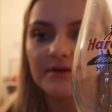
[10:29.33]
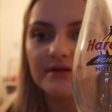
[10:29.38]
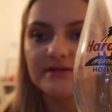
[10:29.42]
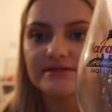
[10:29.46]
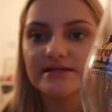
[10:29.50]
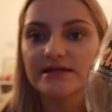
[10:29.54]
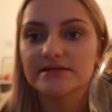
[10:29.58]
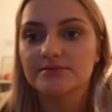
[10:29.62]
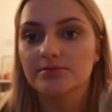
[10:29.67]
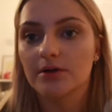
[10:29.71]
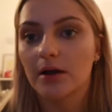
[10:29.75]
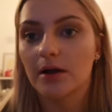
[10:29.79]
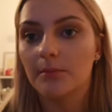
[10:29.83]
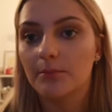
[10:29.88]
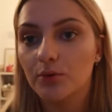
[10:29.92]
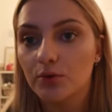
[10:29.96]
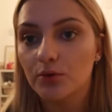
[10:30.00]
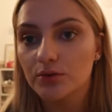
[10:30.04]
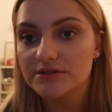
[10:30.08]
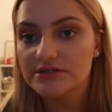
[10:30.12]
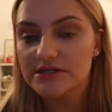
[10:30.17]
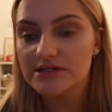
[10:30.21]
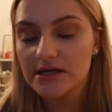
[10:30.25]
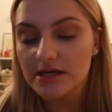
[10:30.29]
because that's where I
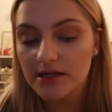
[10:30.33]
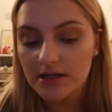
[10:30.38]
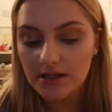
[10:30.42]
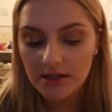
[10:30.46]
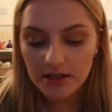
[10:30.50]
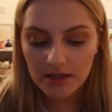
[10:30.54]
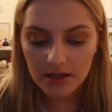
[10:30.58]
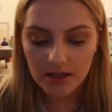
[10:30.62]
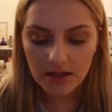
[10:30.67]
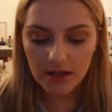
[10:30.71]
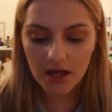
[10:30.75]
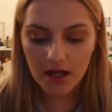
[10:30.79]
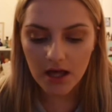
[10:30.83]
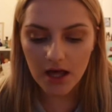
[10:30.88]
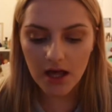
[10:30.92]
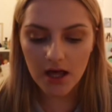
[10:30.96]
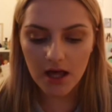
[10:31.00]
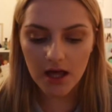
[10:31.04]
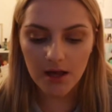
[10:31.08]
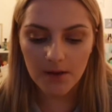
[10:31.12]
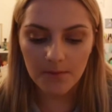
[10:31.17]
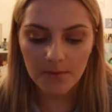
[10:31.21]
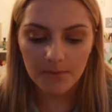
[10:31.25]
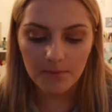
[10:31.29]
bought it.
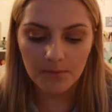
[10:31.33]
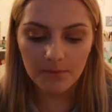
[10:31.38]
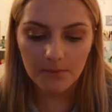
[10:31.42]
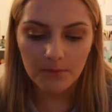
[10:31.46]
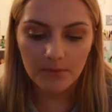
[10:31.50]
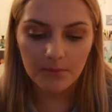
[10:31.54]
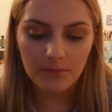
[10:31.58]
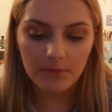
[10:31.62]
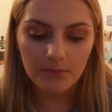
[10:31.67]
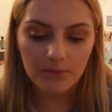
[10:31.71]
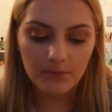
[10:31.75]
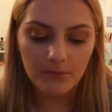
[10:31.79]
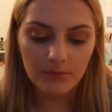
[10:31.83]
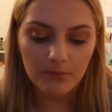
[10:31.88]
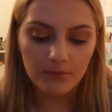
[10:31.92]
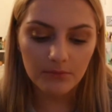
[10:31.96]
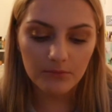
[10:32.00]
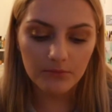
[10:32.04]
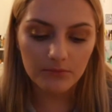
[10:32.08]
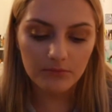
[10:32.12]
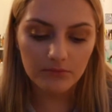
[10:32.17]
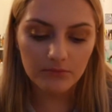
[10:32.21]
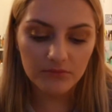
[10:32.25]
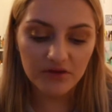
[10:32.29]
Um,
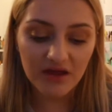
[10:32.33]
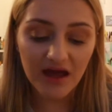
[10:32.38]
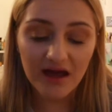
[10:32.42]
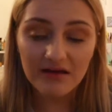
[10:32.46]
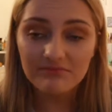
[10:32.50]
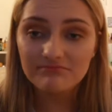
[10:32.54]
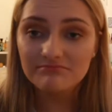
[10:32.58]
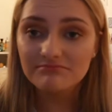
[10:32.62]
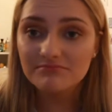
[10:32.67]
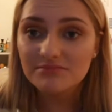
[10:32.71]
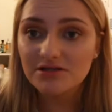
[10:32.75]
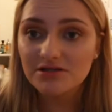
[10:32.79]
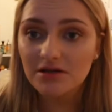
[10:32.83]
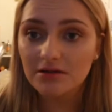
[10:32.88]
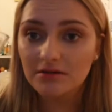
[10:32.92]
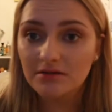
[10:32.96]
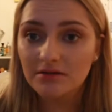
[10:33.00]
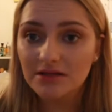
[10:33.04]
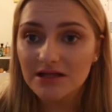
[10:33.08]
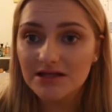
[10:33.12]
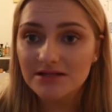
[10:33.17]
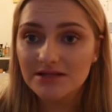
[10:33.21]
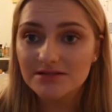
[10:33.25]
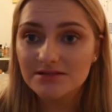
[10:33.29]
yeah, so I
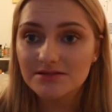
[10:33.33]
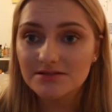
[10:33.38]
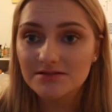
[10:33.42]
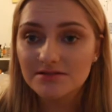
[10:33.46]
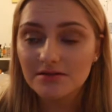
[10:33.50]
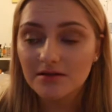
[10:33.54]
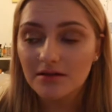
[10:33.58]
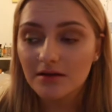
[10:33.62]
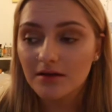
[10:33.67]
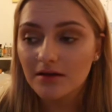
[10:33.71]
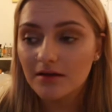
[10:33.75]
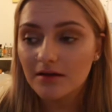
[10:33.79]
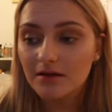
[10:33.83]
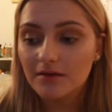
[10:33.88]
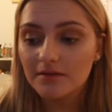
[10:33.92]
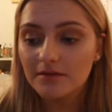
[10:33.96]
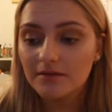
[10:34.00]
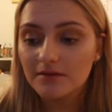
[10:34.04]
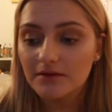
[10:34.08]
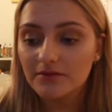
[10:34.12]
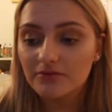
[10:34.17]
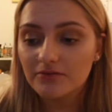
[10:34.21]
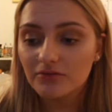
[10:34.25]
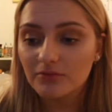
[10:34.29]
got this.
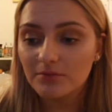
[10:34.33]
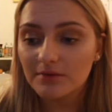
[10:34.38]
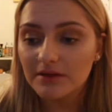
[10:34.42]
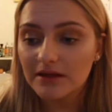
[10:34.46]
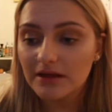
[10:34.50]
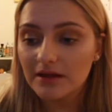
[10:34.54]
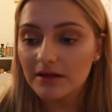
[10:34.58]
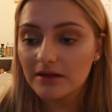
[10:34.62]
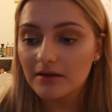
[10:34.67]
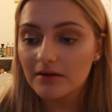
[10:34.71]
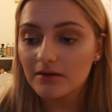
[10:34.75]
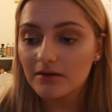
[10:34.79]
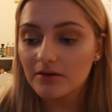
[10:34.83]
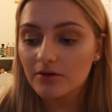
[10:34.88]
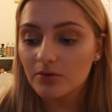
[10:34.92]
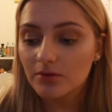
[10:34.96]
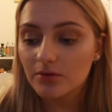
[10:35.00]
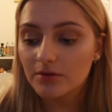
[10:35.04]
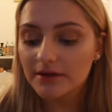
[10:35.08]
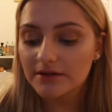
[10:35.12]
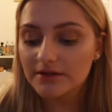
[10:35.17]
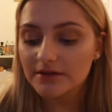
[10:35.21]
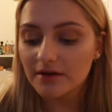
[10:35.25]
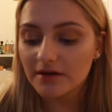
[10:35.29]
This will be
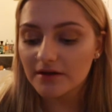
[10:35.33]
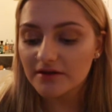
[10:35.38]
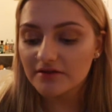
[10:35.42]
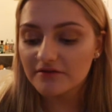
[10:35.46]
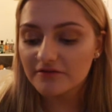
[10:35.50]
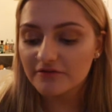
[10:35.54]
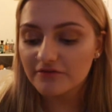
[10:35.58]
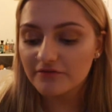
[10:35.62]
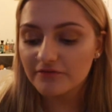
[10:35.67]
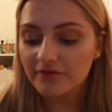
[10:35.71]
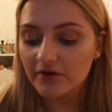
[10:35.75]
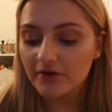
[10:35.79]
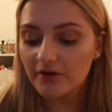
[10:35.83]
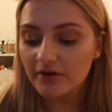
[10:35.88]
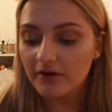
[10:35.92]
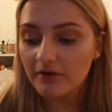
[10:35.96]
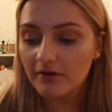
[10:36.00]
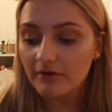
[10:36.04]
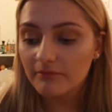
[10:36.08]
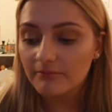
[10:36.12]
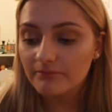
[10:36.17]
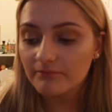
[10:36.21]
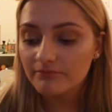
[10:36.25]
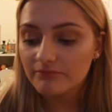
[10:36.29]
quite nice
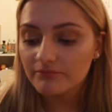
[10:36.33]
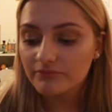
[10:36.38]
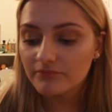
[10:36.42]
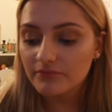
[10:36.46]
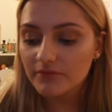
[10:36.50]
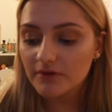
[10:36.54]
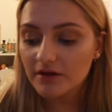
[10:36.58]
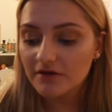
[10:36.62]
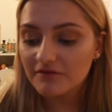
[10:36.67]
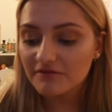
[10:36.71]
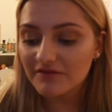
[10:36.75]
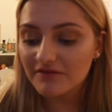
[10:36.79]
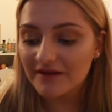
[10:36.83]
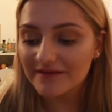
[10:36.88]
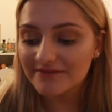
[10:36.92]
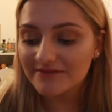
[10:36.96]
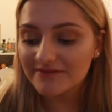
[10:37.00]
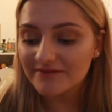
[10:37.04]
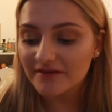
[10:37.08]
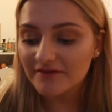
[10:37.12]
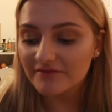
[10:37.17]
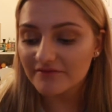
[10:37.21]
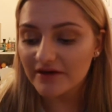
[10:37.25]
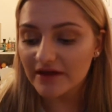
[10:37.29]
for
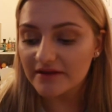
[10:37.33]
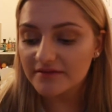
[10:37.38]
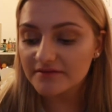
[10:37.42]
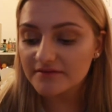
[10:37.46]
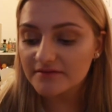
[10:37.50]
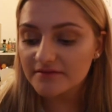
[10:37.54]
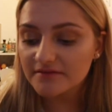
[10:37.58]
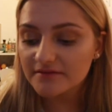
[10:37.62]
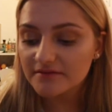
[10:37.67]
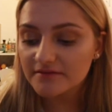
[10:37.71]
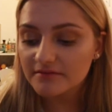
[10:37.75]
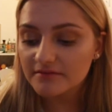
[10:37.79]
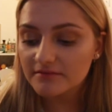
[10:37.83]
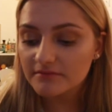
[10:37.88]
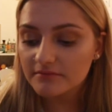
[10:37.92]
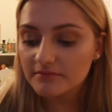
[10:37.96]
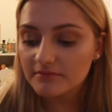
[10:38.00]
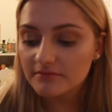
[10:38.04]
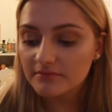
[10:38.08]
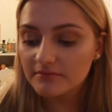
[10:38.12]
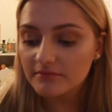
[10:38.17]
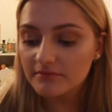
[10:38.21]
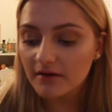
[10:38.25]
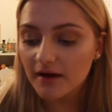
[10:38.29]
fancy events
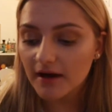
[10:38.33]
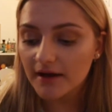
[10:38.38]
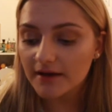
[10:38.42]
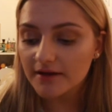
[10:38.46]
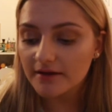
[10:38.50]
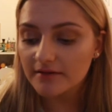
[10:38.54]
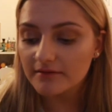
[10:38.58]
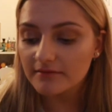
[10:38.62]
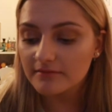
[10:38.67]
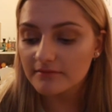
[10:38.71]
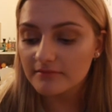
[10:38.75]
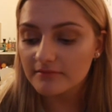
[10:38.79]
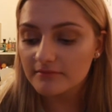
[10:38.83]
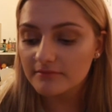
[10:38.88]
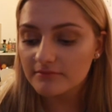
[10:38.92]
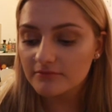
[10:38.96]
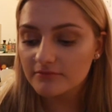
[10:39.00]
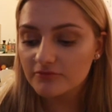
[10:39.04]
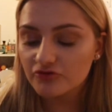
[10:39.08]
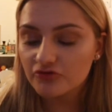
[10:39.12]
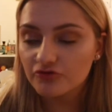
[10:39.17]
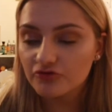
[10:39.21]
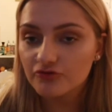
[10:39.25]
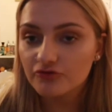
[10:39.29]
where I can
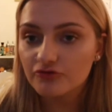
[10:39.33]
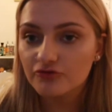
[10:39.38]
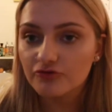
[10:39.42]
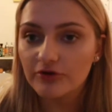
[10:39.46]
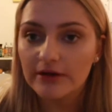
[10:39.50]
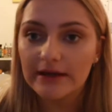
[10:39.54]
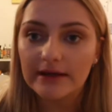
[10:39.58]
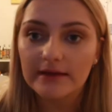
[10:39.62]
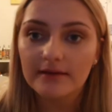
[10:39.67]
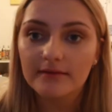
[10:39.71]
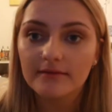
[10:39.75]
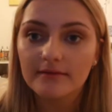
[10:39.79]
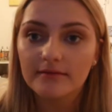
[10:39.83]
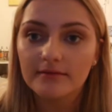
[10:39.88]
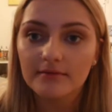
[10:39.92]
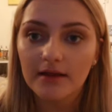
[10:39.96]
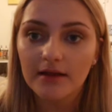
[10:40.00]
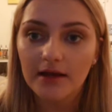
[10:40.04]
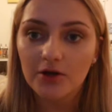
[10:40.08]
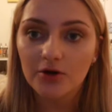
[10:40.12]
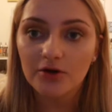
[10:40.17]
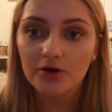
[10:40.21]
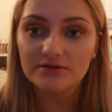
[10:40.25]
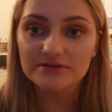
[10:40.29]
drink
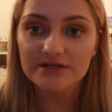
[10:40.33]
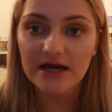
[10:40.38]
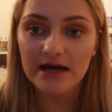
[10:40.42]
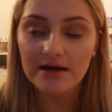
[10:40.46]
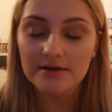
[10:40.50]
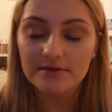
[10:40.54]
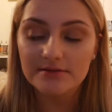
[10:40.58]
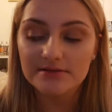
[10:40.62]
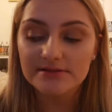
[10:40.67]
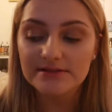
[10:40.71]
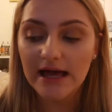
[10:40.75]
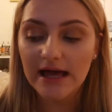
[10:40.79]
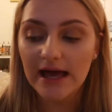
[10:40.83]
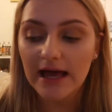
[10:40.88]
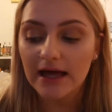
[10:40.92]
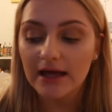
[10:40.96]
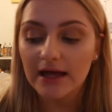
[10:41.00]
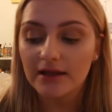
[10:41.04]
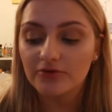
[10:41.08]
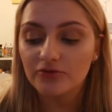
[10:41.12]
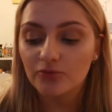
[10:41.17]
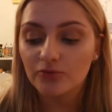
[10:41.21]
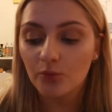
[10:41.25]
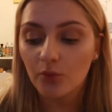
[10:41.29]
like cocktails
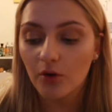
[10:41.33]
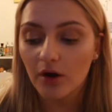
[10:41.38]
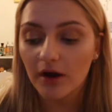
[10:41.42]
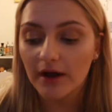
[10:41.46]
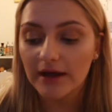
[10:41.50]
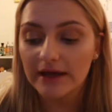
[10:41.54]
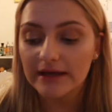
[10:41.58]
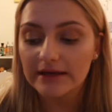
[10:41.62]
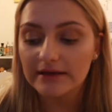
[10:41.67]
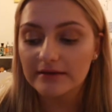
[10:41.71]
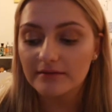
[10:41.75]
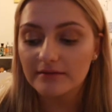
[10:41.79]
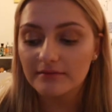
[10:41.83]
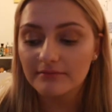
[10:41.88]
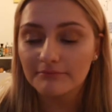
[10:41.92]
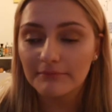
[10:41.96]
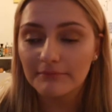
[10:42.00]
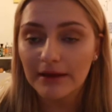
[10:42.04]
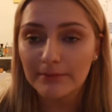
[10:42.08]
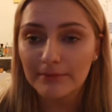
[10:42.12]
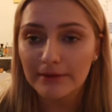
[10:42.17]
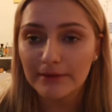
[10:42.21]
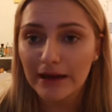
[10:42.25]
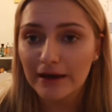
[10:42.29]
and wine
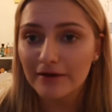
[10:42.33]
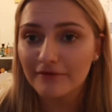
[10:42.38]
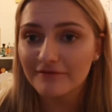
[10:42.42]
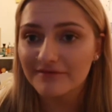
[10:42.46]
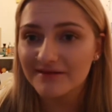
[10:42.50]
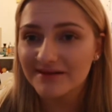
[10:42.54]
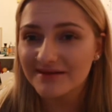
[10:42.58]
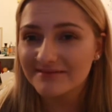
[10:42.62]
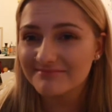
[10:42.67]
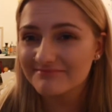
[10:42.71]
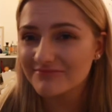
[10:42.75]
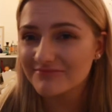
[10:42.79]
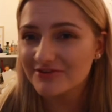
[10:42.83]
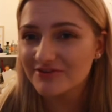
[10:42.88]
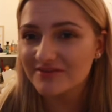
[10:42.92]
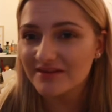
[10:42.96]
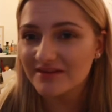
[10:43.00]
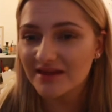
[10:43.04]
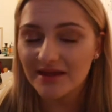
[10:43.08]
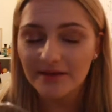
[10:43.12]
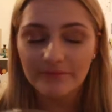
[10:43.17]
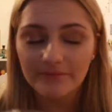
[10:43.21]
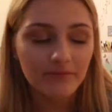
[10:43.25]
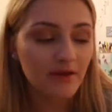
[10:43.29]
maybe out of it. We'll
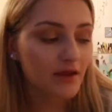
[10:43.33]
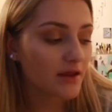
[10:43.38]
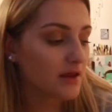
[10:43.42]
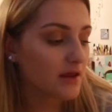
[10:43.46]
see.